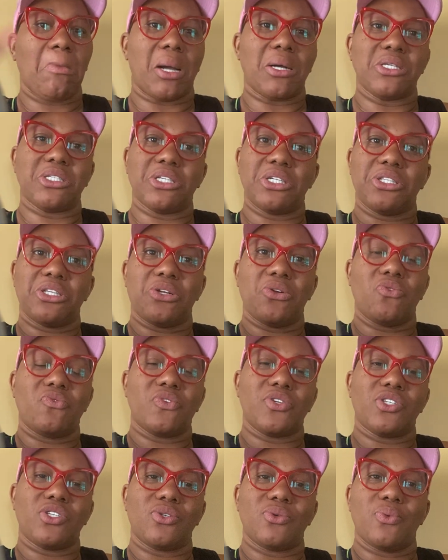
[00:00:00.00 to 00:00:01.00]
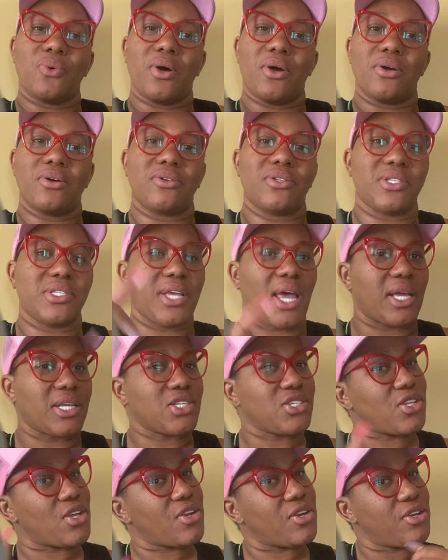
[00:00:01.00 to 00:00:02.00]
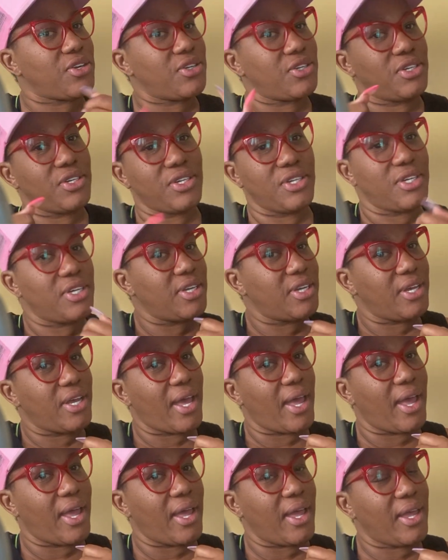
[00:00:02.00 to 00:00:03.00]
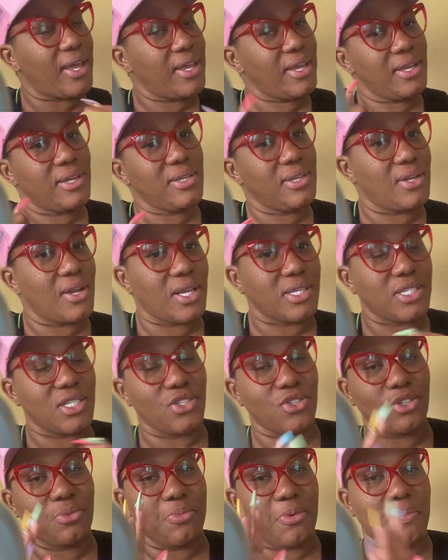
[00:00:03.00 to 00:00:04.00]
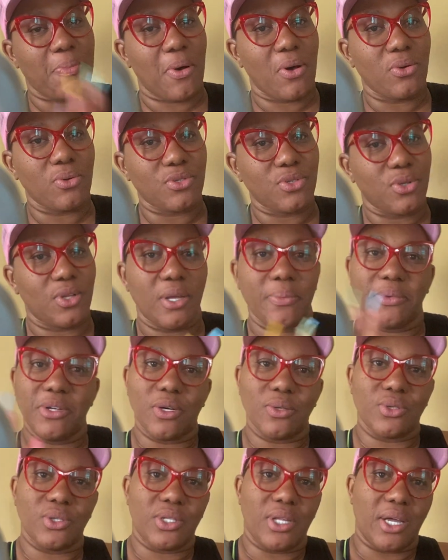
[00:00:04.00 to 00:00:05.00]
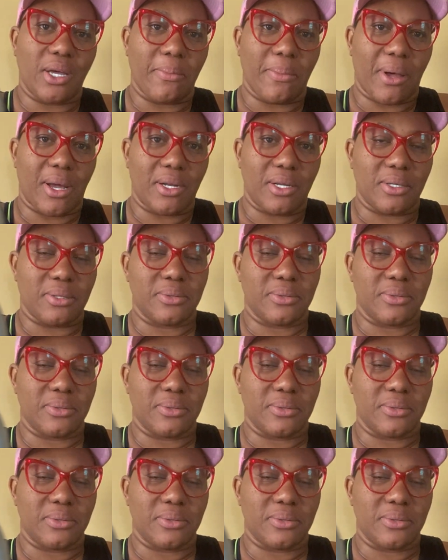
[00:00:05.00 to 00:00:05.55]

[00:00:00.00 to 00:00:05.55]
Sent it over to her, text her, hey, you know, I sent you the proposal. Let me know what you think about